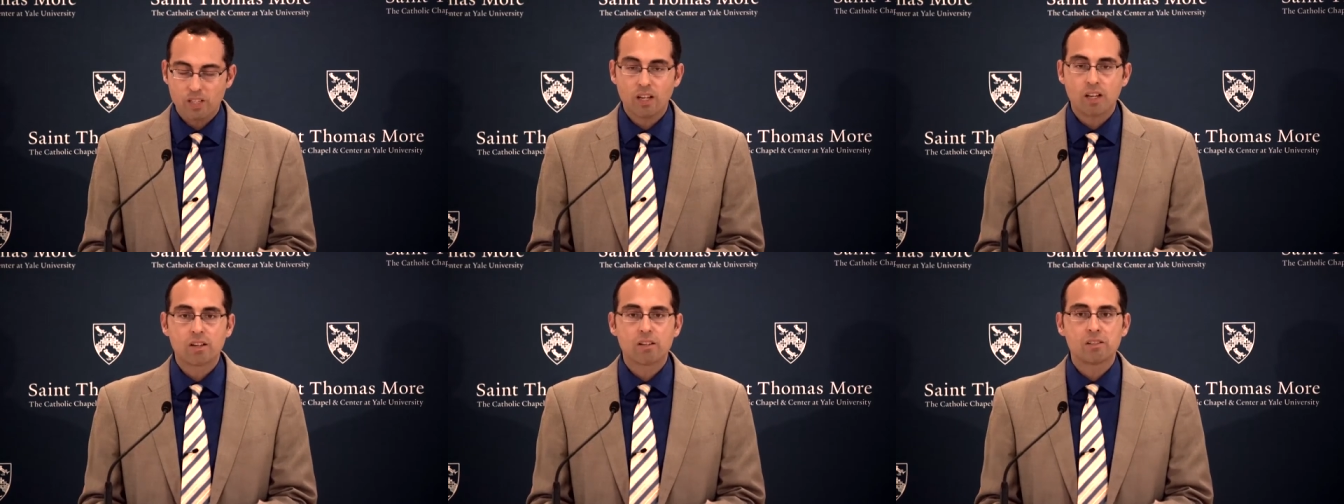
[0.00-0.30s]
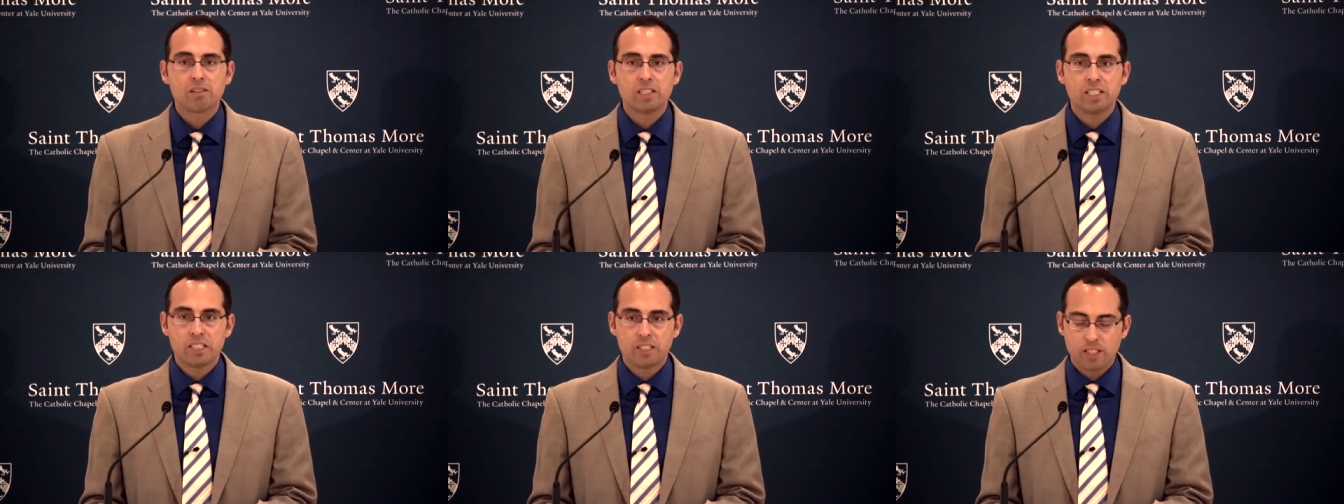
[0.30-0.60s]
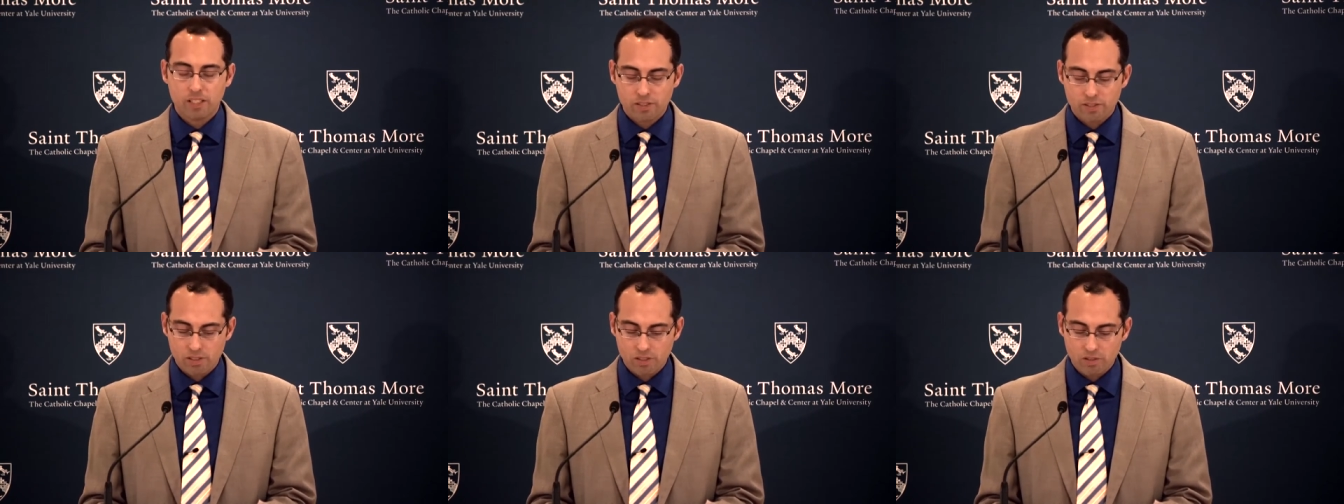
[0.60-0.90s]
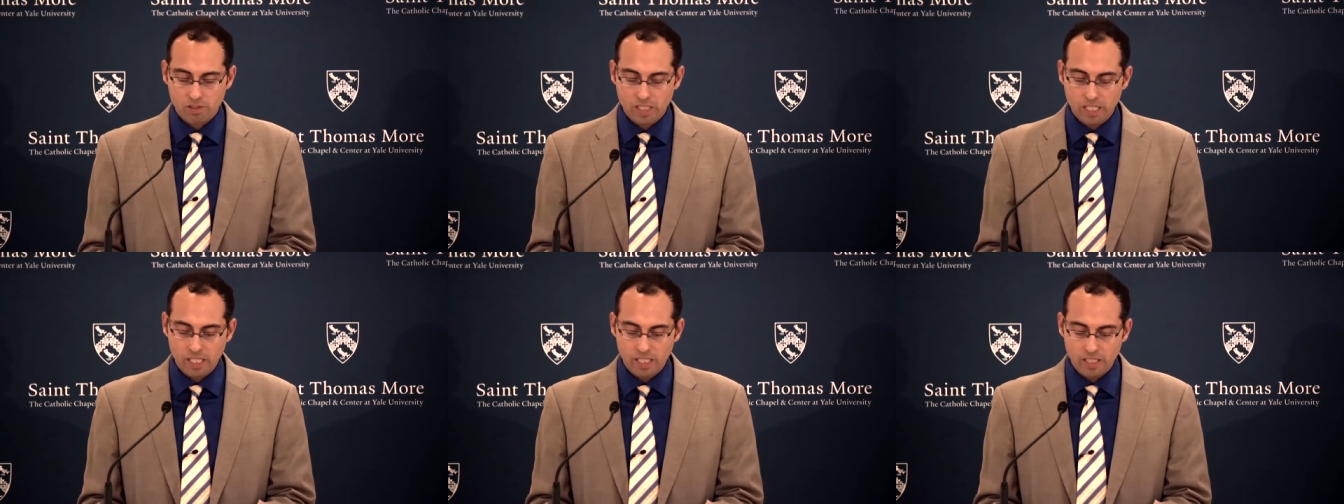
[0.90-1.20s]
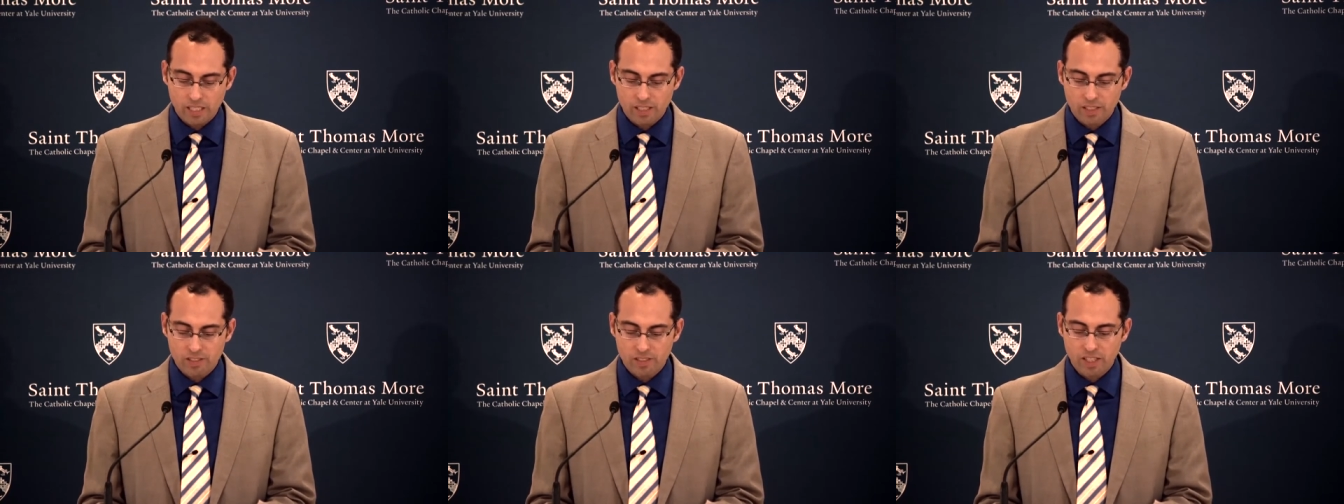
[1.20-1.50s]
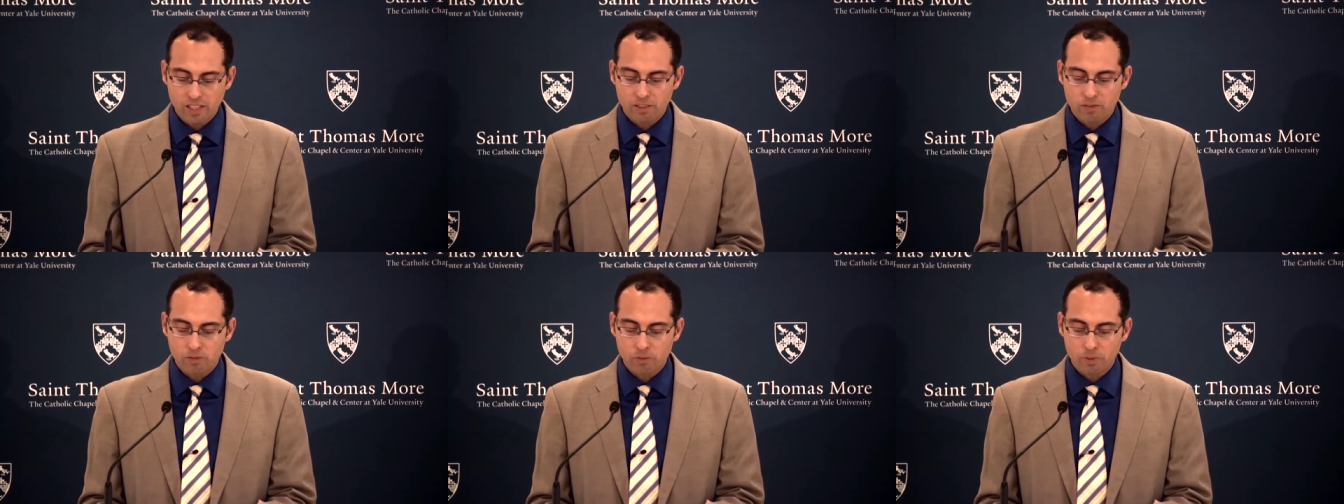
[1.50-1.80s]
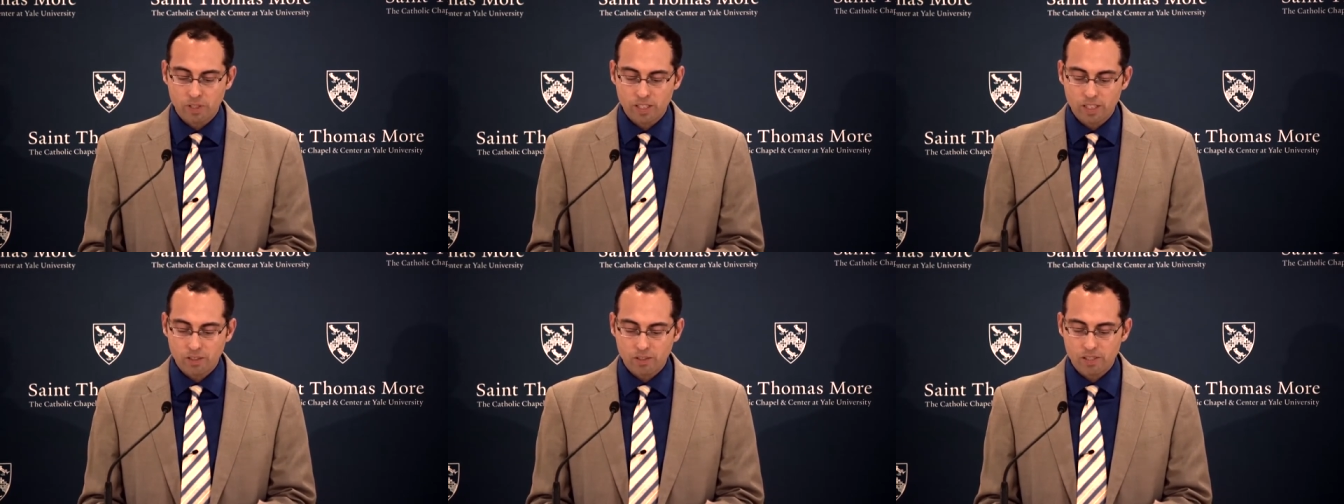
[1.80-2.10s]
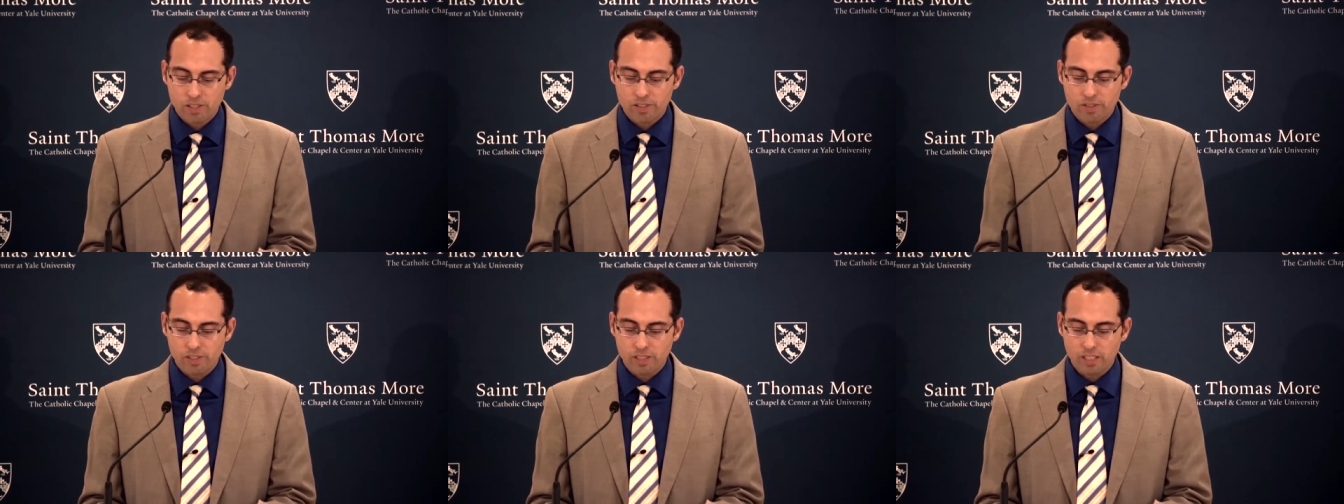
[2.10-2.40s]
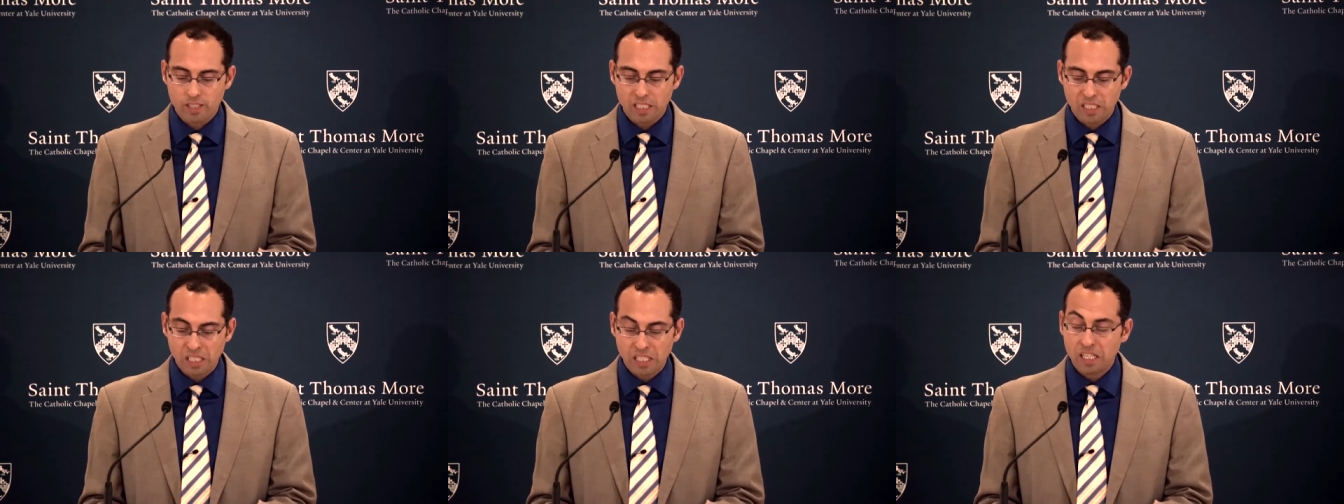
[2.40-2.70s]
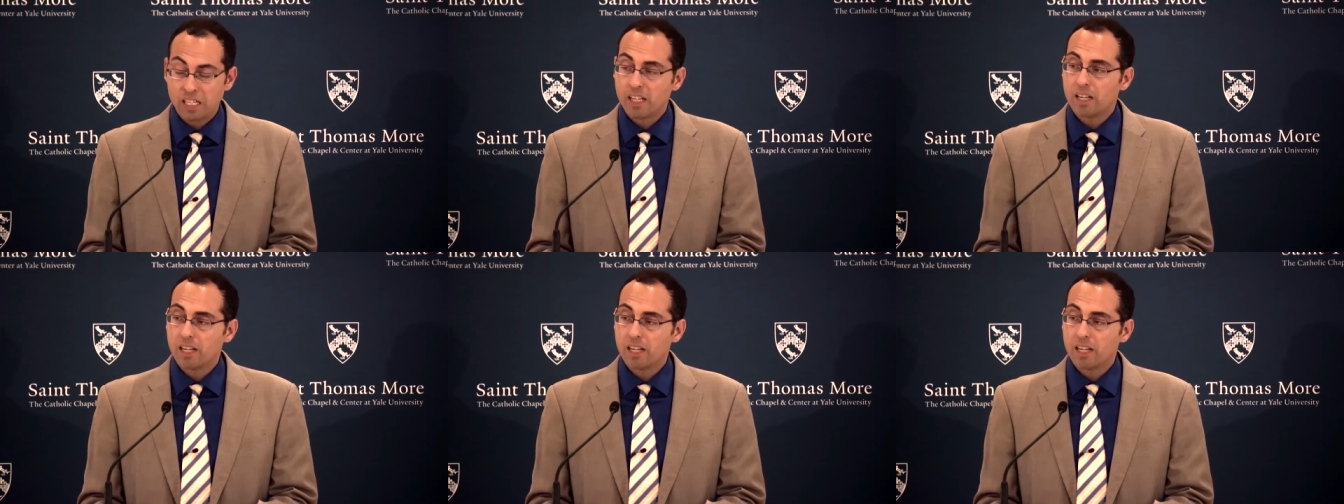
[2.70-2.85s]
utterly dislocated, yet rigorously,